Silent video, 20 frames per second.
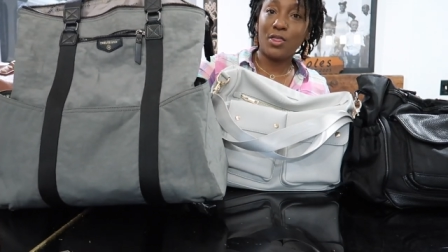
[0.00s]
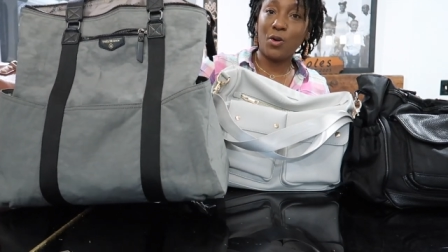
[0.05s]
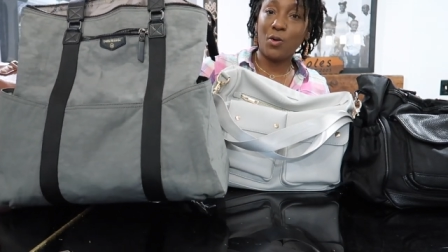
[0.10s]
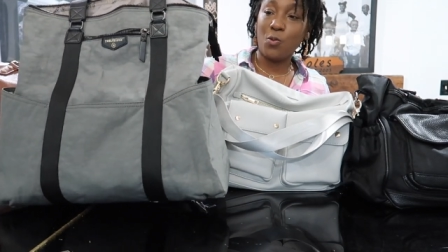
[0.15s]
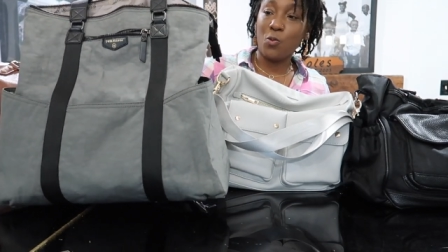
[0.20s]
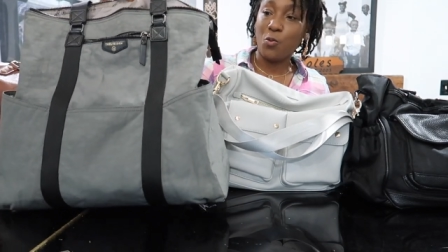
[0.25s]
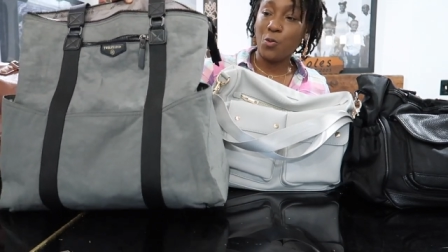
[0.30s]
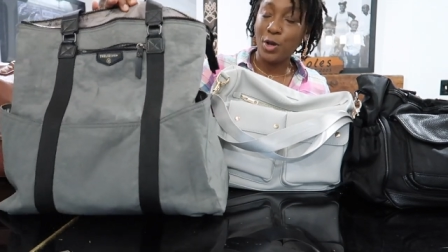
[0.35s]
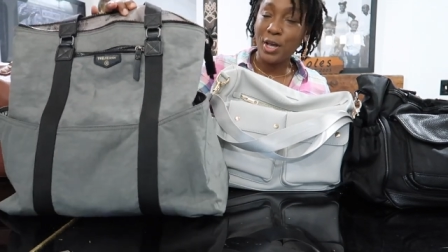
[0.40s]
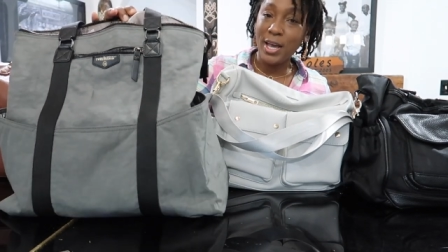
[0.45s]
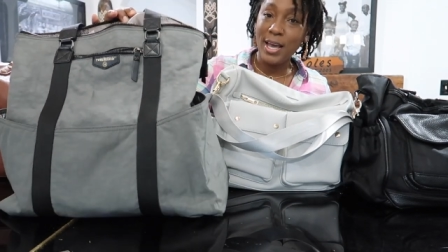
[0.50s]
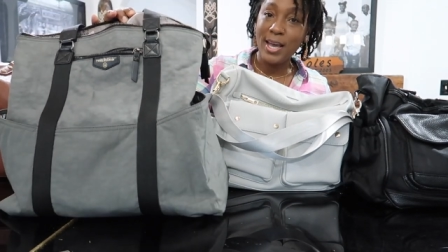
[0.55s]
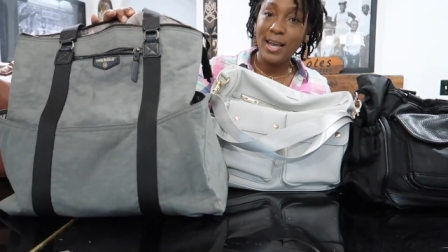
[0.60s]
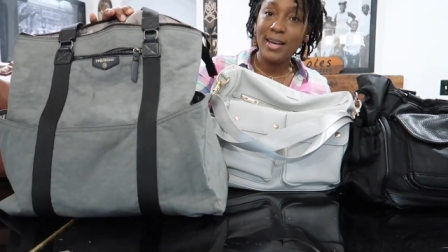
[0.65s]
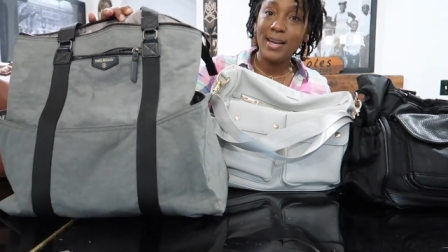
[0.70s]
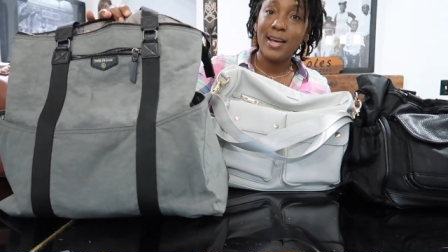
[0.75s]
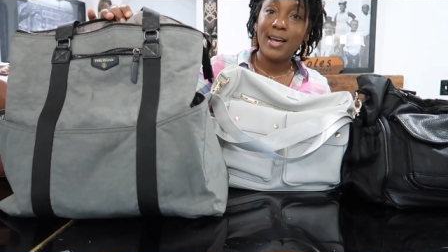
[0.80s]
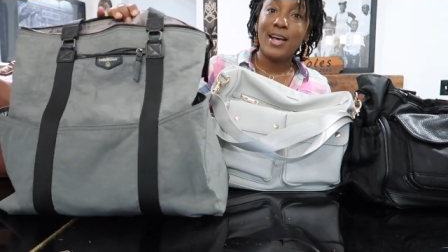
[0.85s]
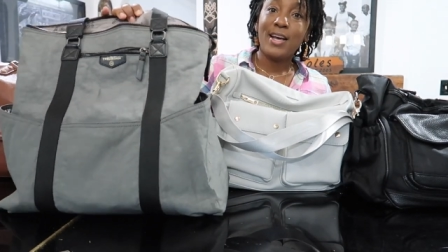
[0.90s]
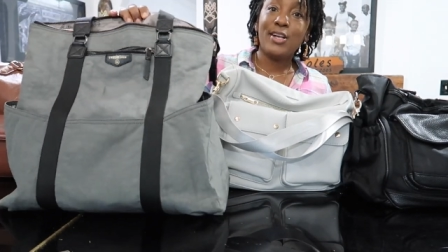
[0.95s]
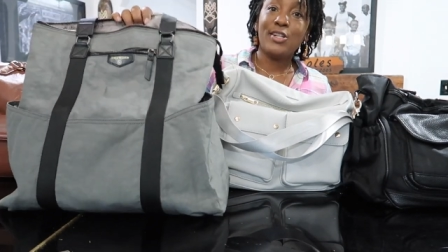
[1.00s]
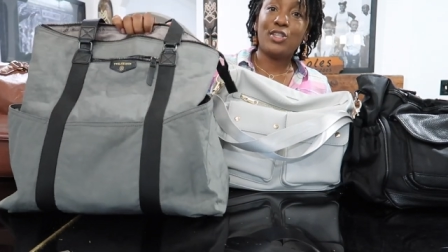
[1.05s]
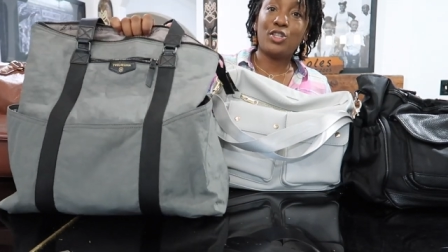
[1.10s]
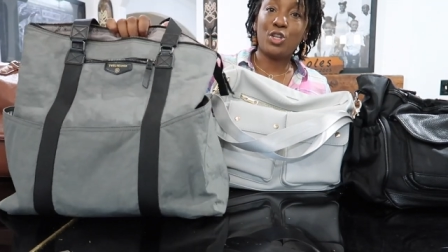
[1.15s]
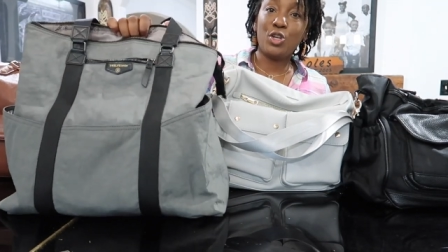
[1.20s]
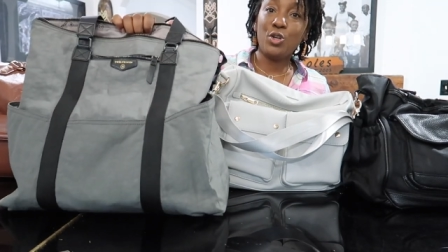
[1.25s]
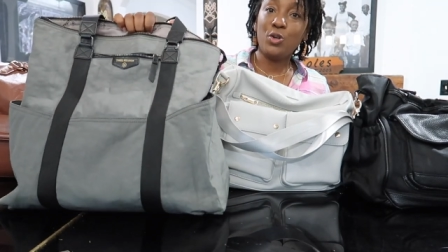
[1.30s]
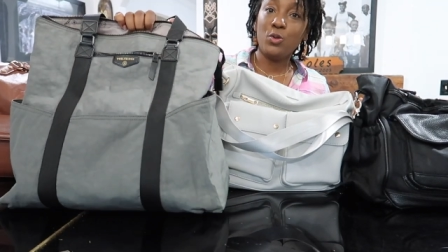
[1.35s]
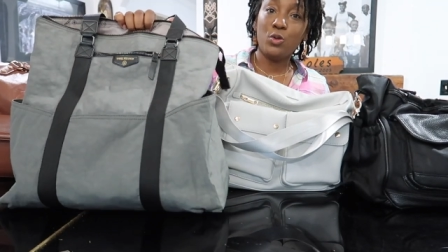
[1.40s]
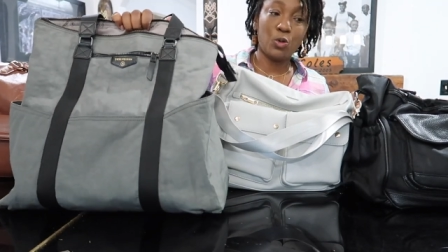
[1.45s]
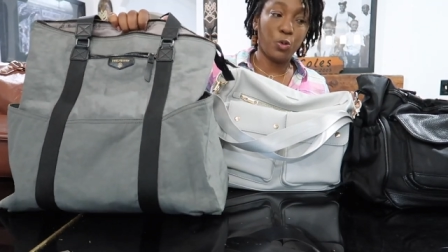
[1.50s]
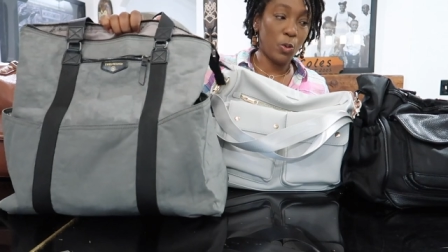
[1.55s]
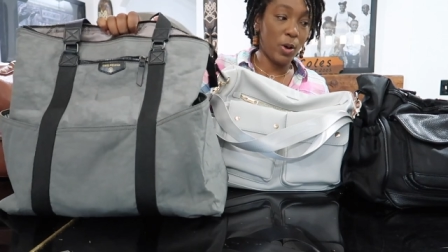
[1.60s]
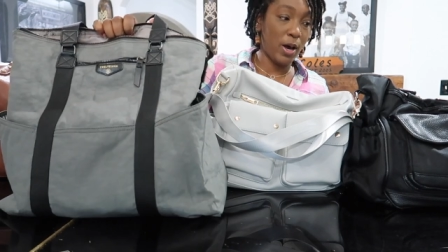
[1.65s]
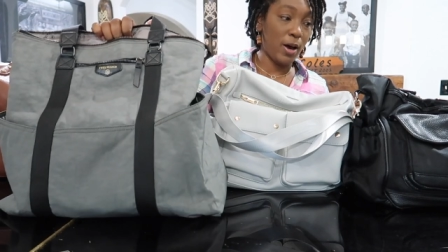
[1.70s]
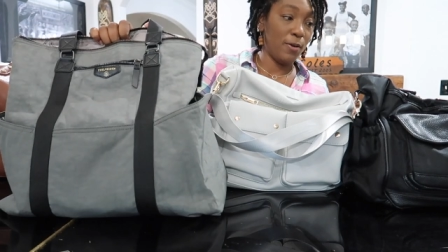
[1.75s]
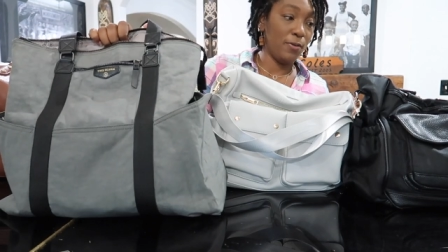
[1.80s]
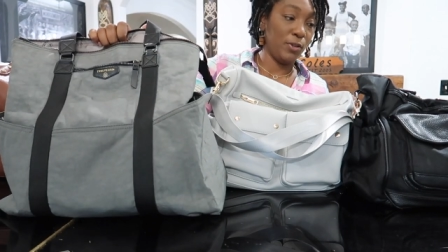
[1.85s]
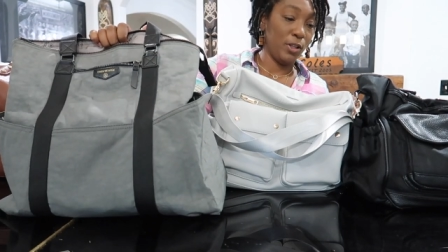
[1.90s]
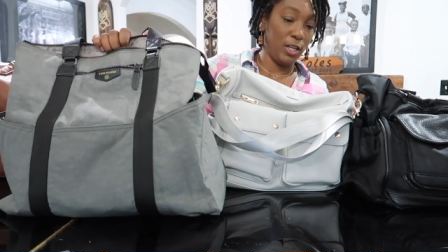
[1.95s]
the win to
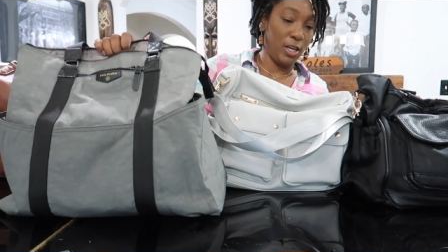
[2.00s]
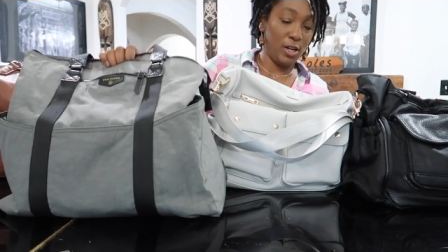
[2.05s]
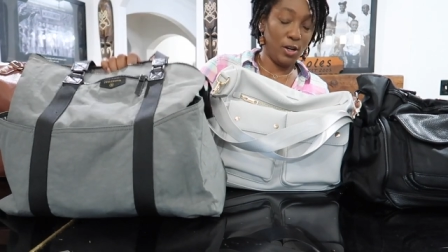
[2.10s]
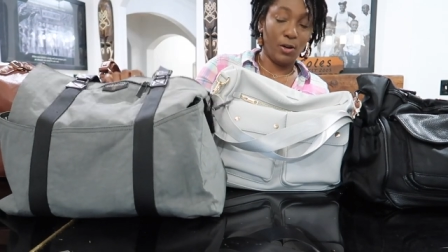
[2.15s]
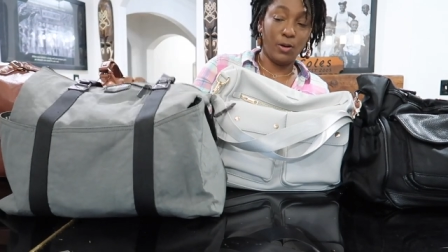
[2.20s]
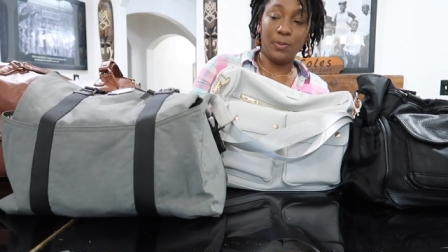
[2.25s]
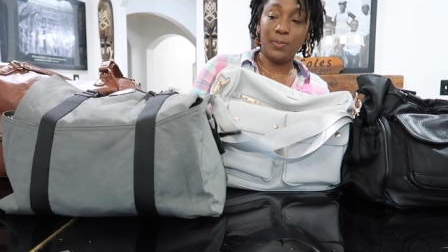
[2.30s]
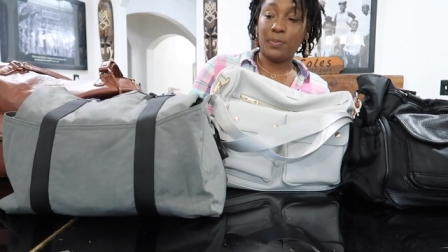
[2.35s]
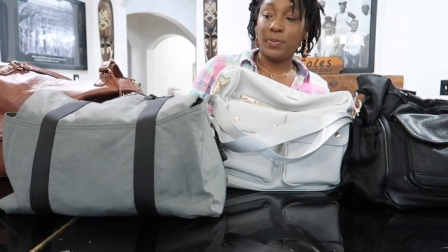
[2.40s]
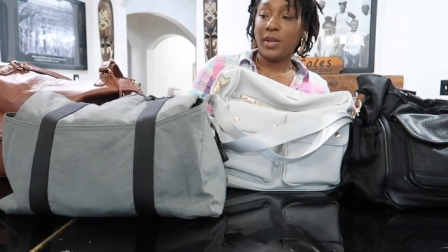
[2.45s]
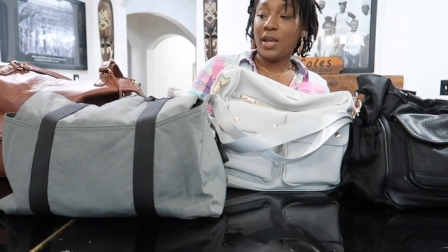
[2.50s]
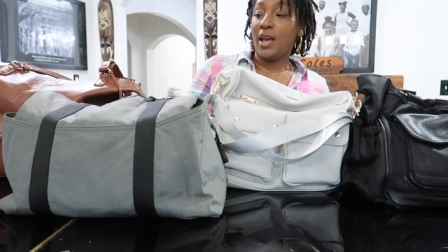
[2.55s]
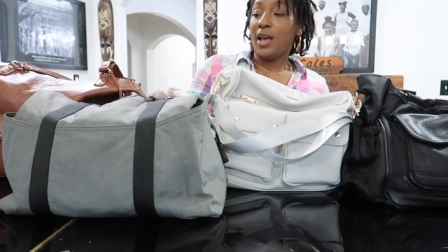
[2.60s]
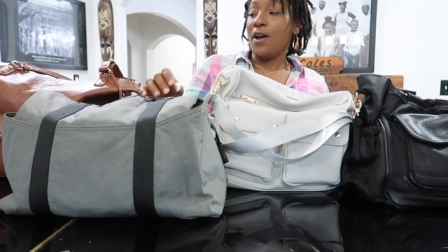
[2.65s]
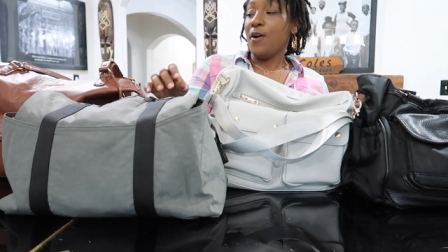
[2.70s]
12 little.